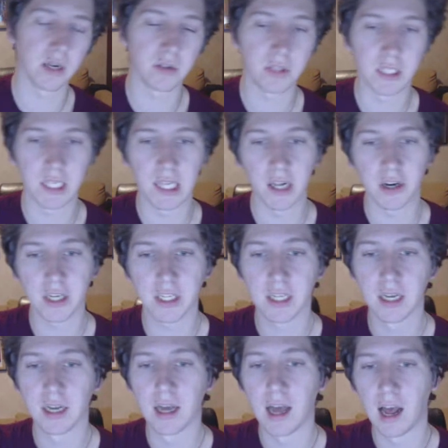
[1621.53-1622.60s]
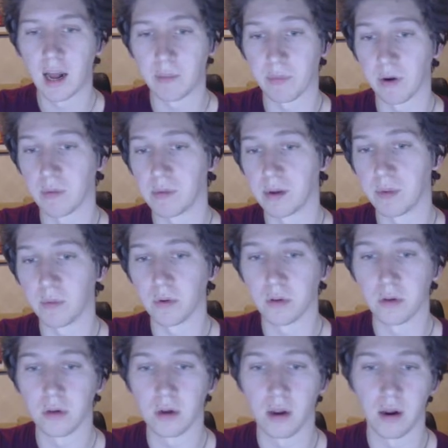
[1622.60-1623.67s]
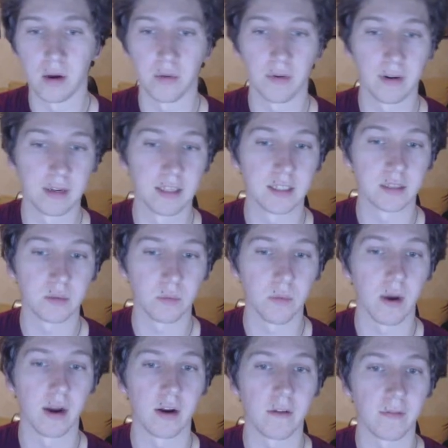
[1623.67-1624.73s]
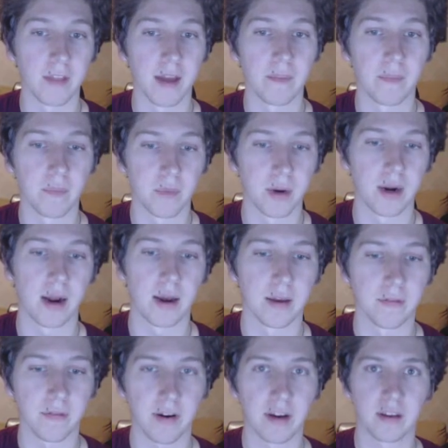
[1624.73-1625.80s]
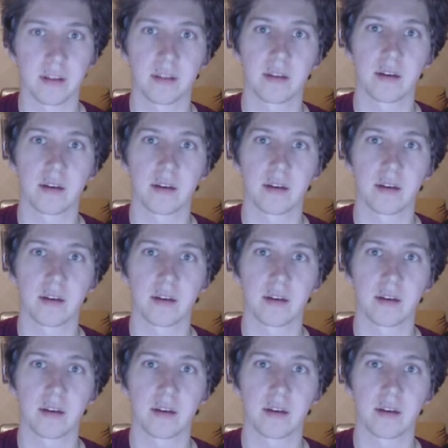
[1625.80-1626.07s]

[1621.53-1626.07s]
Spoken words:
sealed on it, I probably would release one of them when I fight.